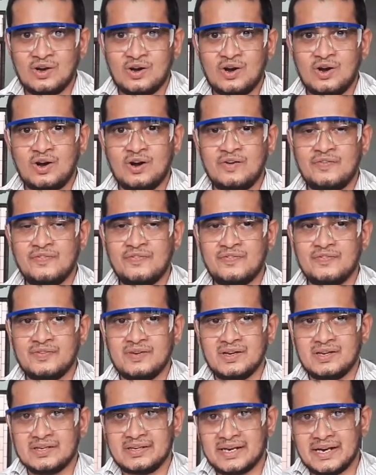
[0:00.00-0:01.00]
of
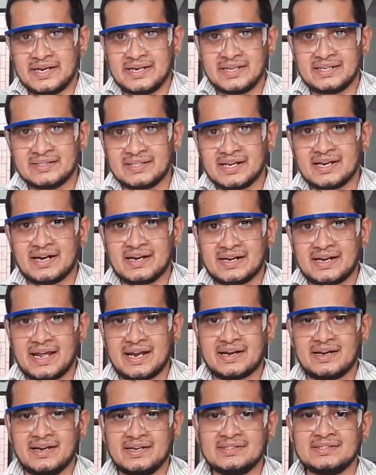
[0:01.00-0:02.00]
getting the
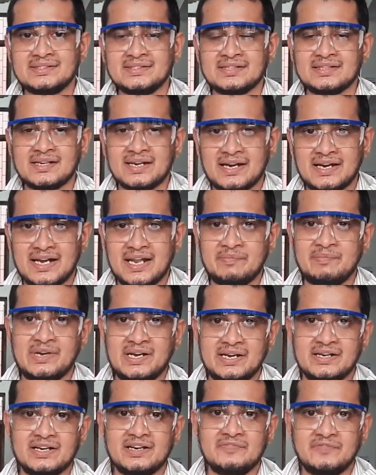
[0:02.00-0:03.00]
contact lens
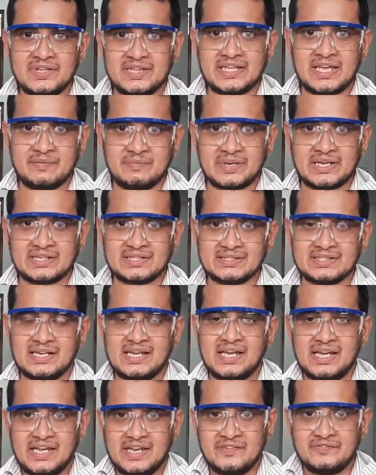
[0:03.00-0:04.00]
contaminated with chemicals.
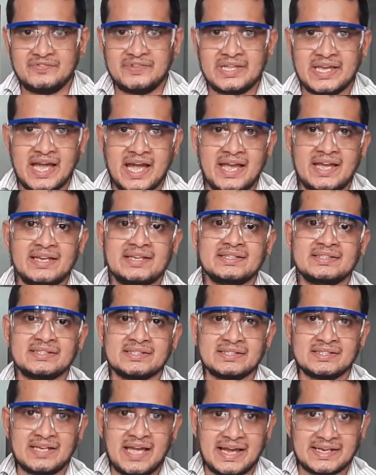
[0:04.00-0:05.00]
If there is
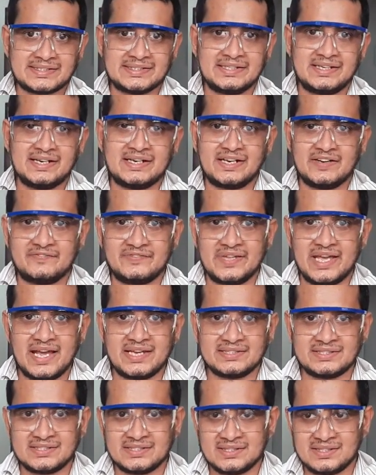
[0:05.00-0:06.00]
an accident, if there
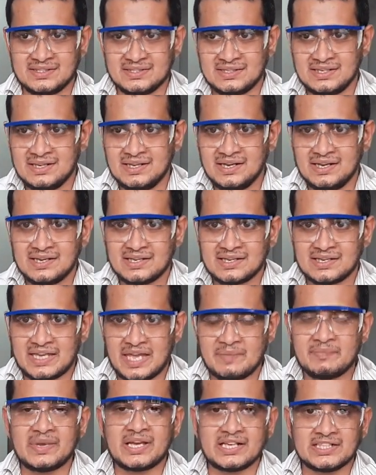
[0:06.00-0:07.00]
is a
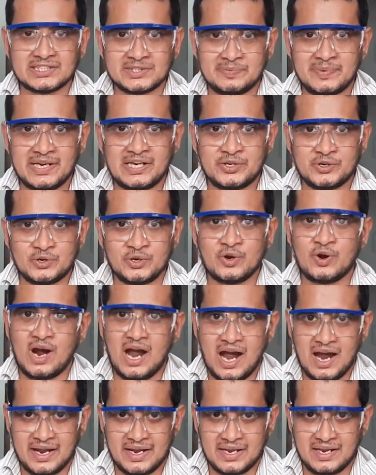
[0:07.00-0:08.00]
chemical spill to
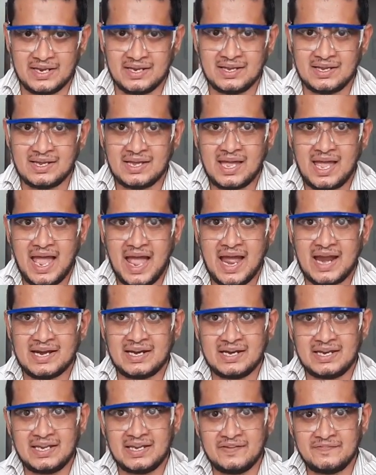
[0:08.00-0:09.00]
your eye,
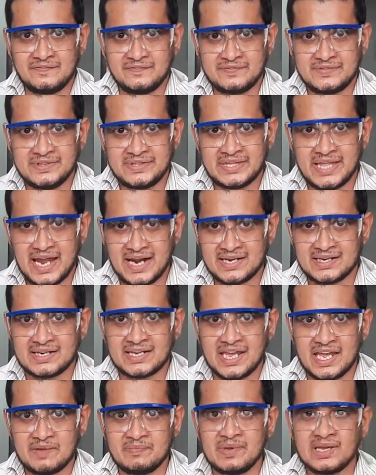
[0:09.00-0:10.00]
and if
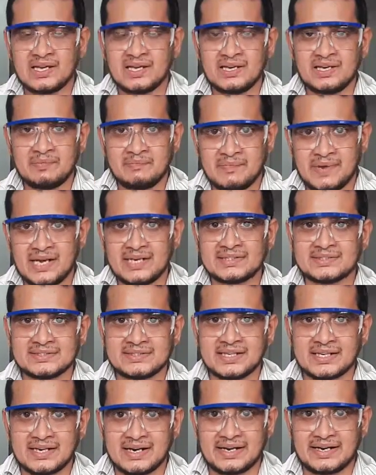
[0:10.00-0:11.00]
that chemical melts
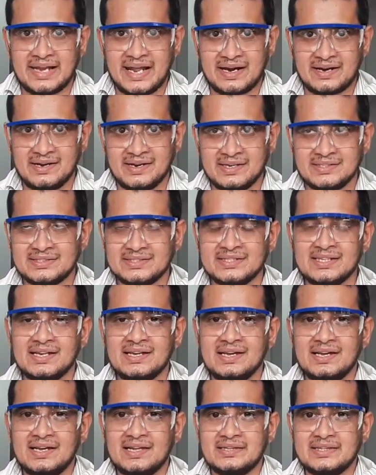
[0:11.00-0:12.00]
the contact lens,
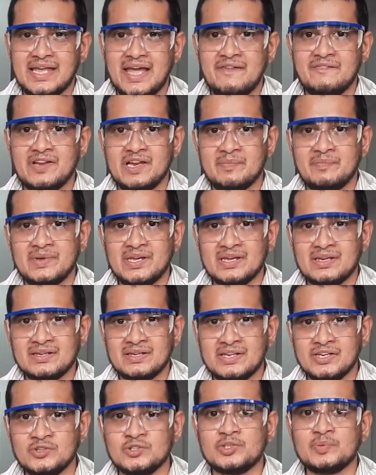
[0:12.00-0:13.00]
there will be a
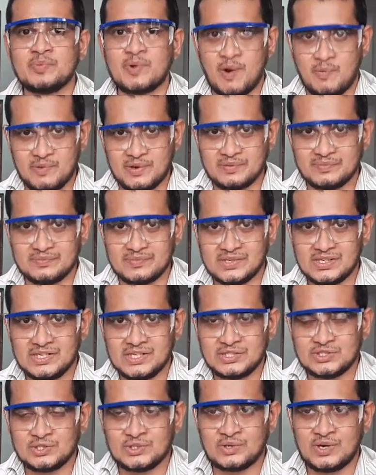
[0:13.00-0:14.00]
huge problem.
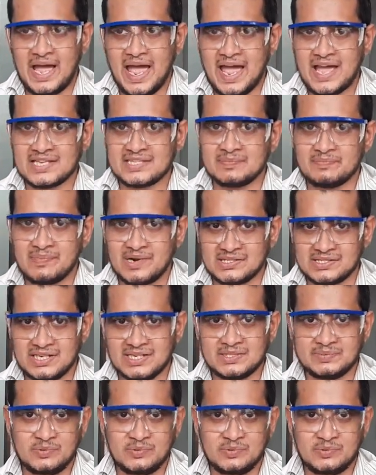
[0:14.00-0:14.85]
So as much as